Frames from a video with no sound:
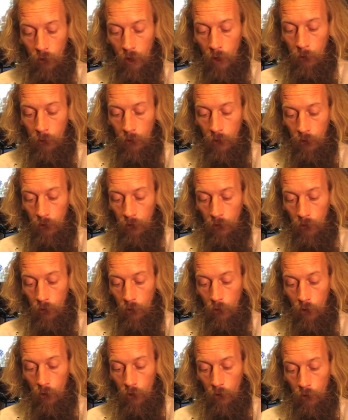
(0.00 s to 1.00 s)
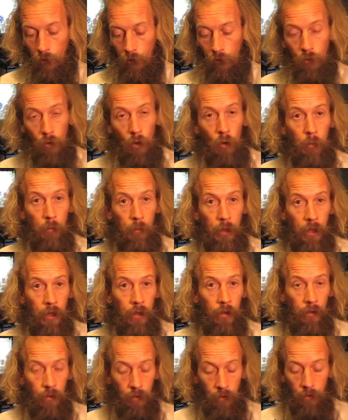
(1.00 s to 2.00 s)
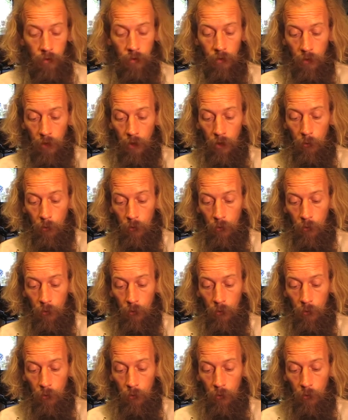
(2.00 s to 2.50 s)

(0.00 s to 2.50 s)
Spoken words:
I mean, I've still got the soulmate thing,